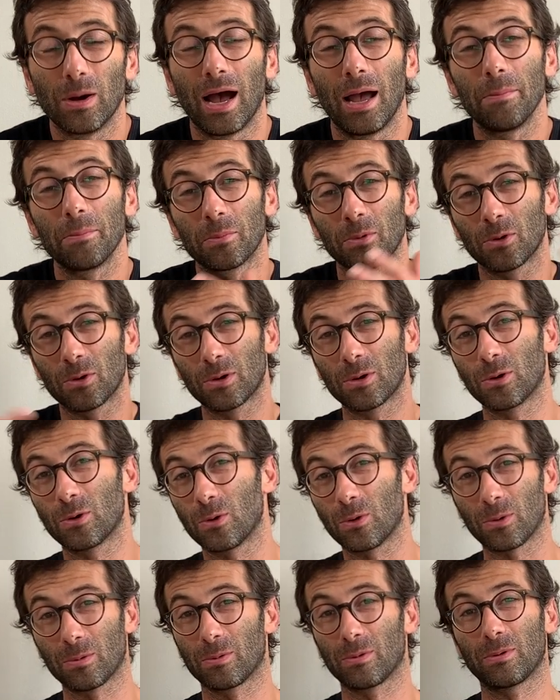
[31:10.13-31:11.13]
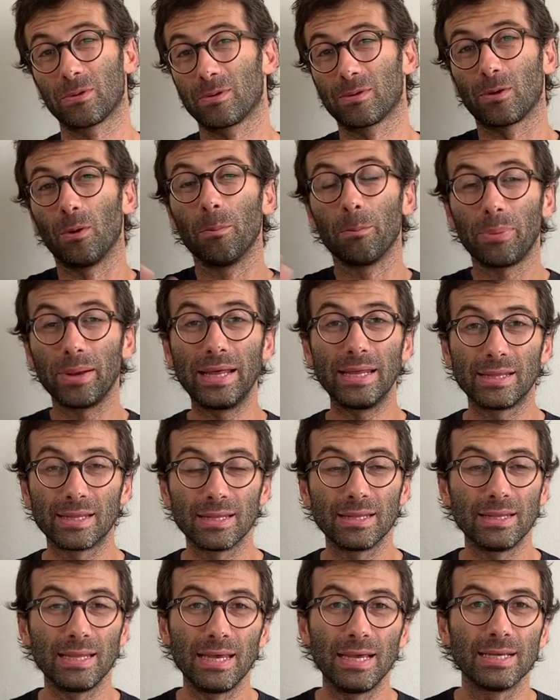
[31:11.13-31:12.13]
I'm
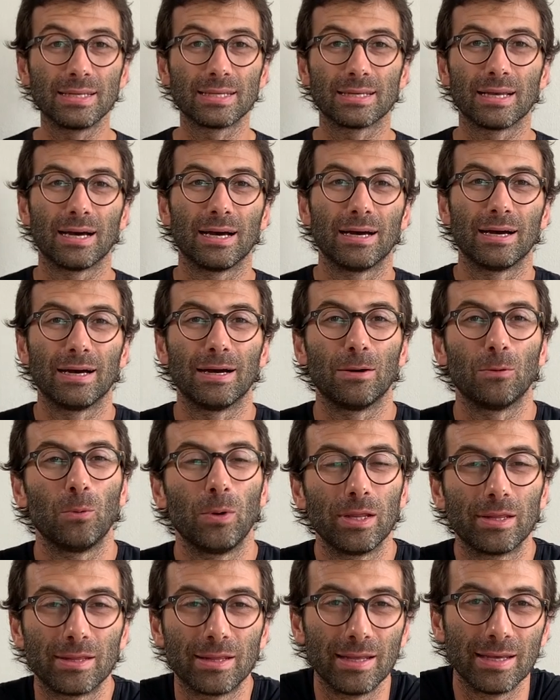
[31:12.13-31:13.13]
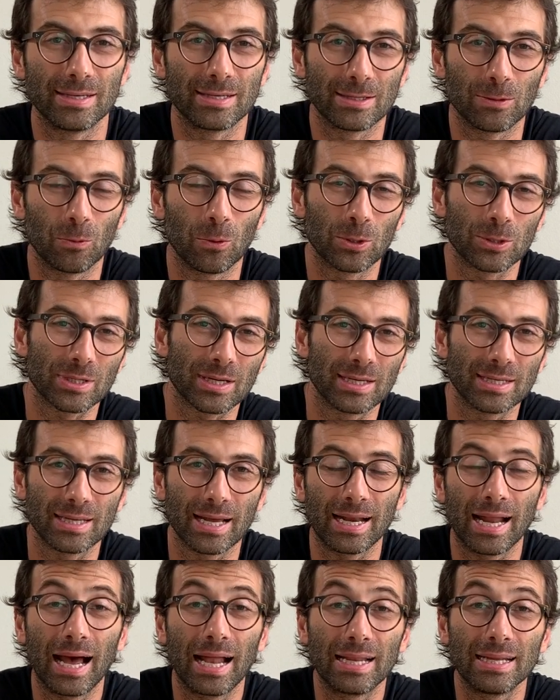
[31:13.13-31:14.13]
completing this uh, uh, with this worst case
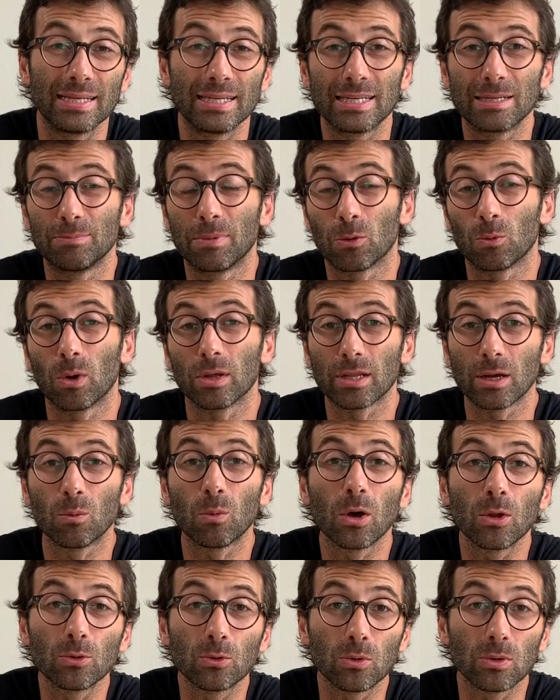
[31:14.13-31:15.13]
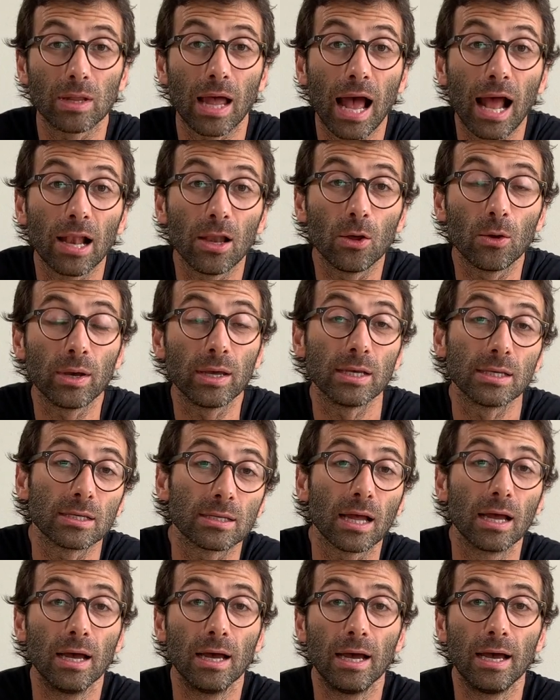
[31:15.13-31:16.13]
analysis, but what I want to tell you is